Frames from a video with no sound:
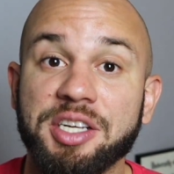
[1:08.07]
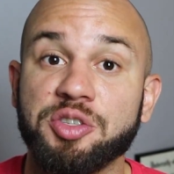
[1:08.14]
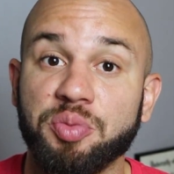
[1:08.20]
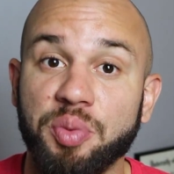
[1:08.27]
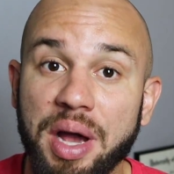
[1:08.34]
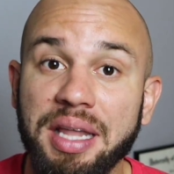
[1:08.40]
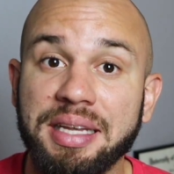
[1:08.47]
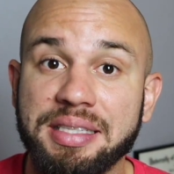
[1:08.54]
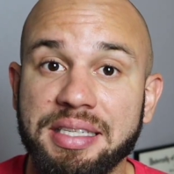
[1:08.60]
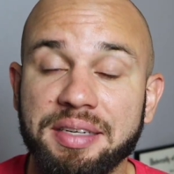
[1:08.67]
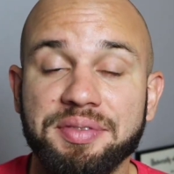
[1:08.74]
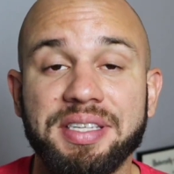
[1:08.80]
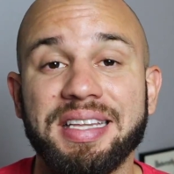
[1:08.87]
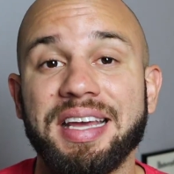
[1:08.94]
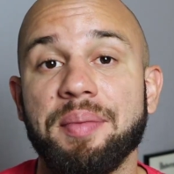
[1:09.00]
is
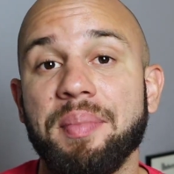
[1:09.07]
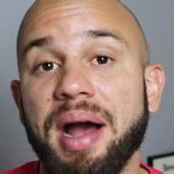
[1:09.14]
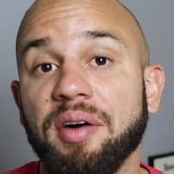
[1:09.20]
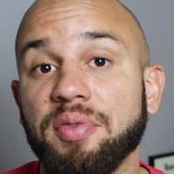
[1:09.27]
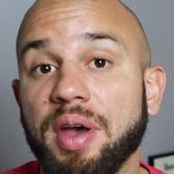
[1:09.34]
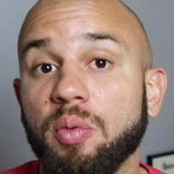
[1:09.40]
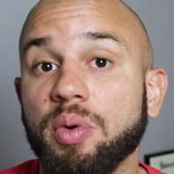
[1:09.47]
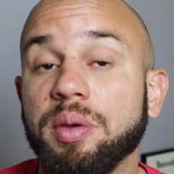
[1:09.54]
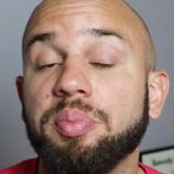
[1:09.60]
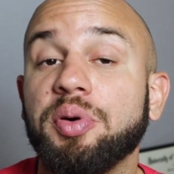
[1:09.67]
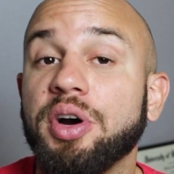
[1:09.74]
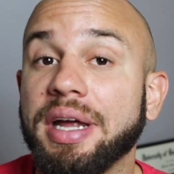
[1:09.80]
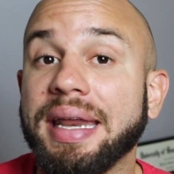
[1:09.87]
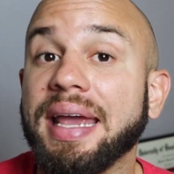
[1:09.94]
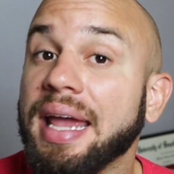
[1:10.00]
relative to the amount that we
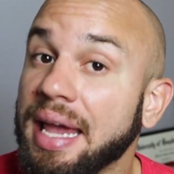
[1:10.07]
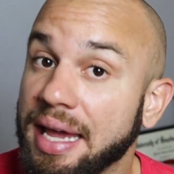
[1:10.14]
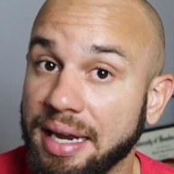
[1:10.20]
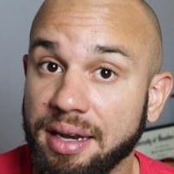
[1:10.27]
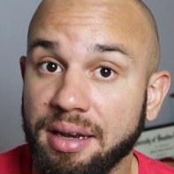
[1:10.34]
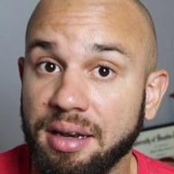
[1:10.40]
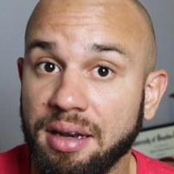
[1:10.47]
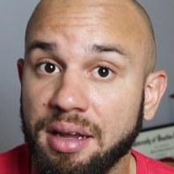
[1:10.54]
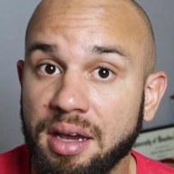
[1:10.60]
put in.